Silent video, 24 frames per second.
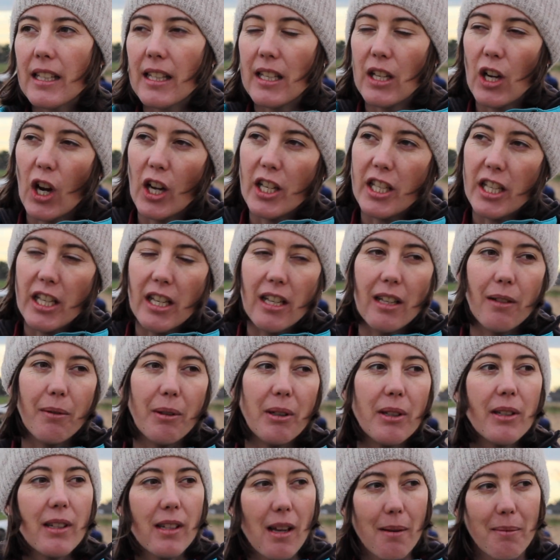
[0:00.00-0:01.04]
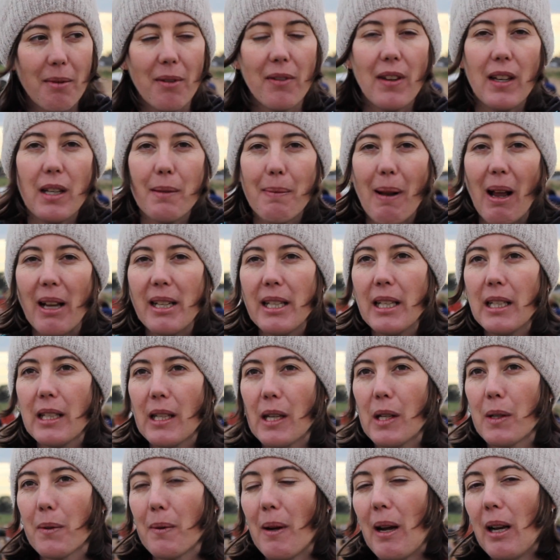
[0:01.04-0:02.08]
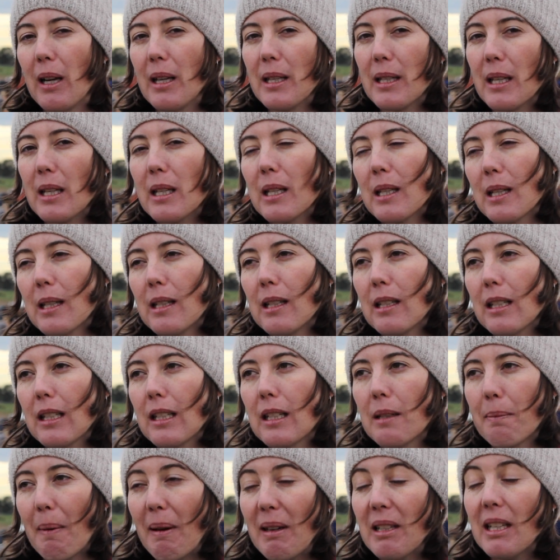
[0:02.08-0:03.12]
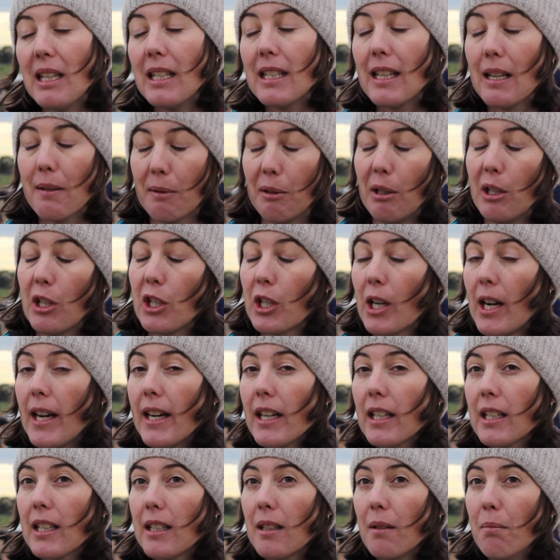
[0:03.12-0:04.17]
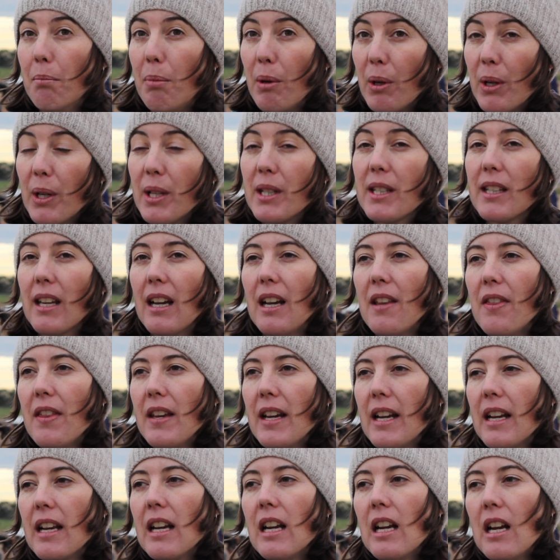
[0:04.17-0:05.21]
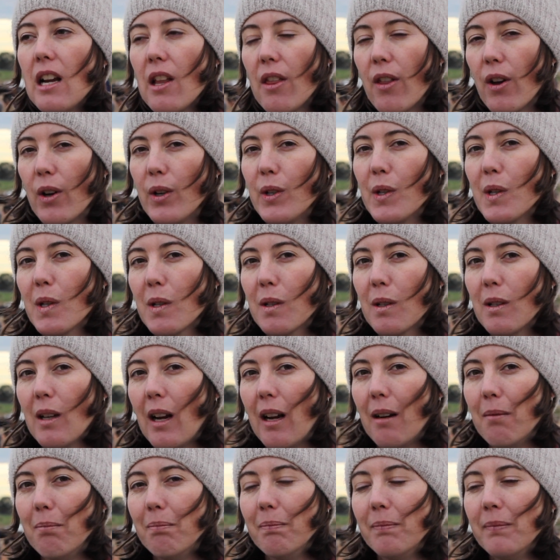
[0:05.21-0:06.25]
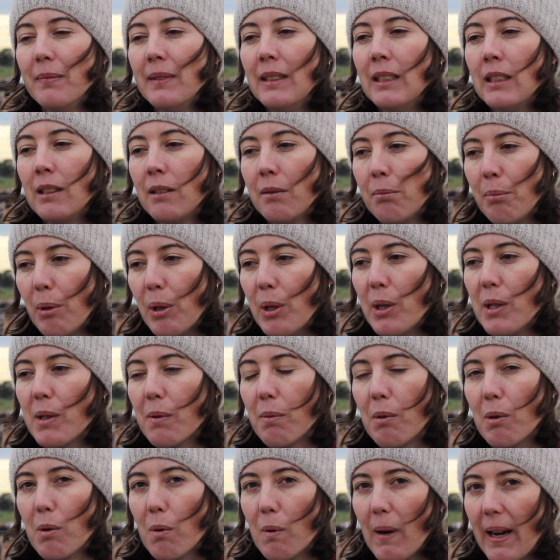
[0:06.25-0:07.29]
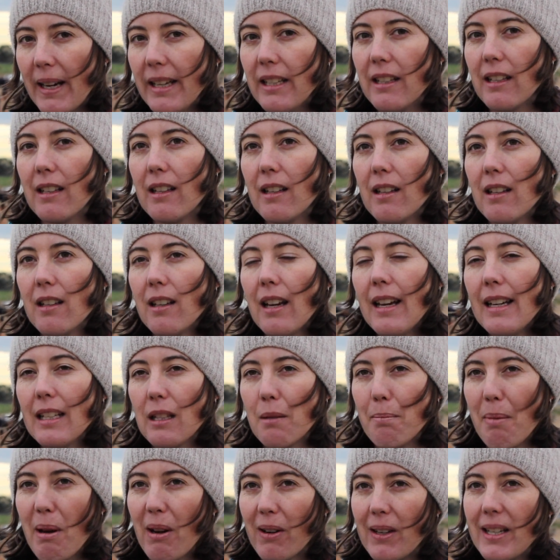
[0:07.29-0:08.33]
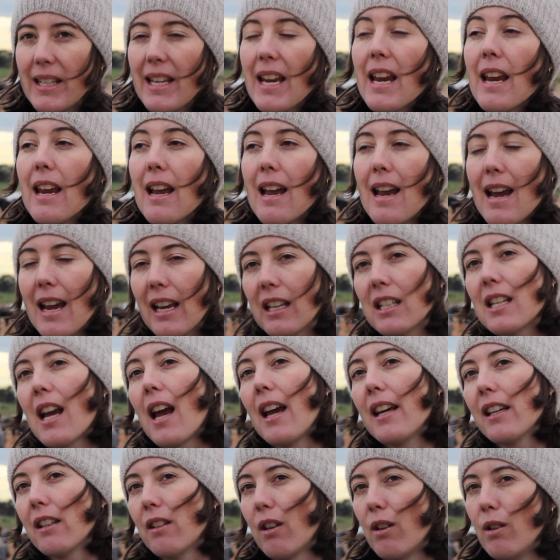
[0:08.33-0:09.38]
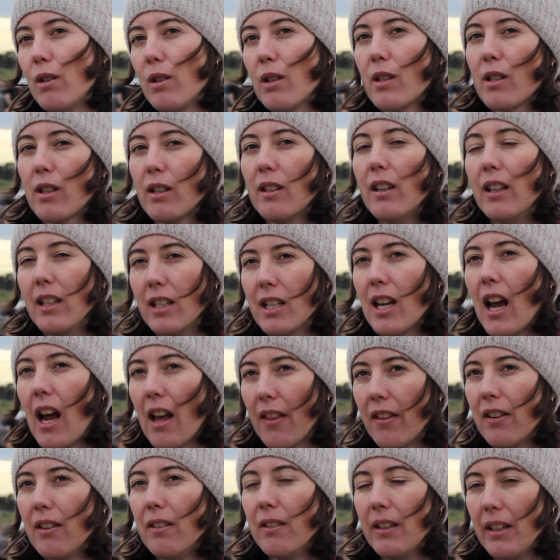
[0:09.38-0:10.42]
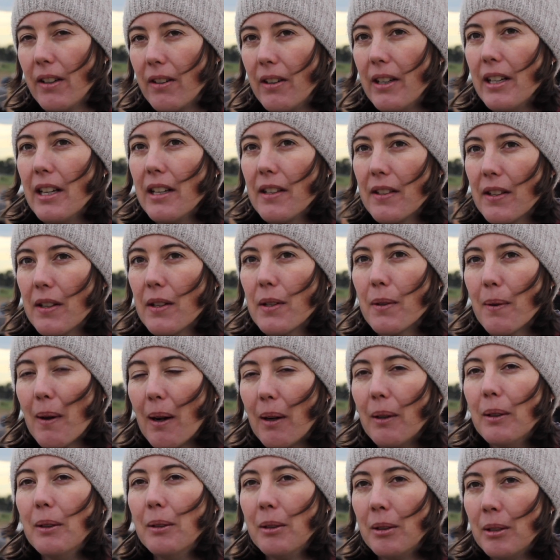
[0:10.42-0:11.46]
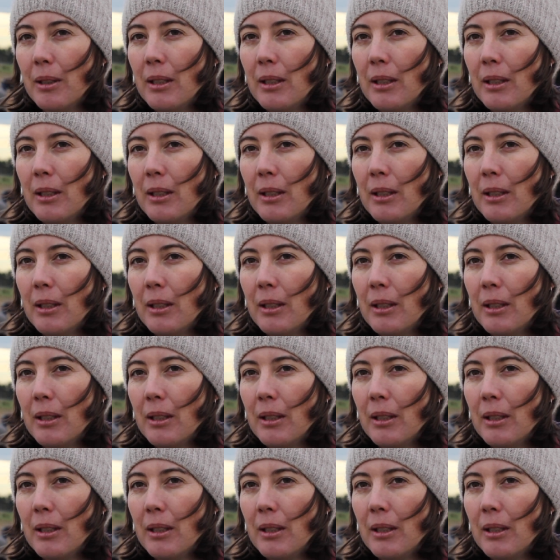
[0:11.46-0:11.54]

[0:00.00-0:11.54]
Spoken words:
the idea with some of these plantings as well, is it's species that will attract birds, and then those birds will eat the berries here and take those into other areas as well.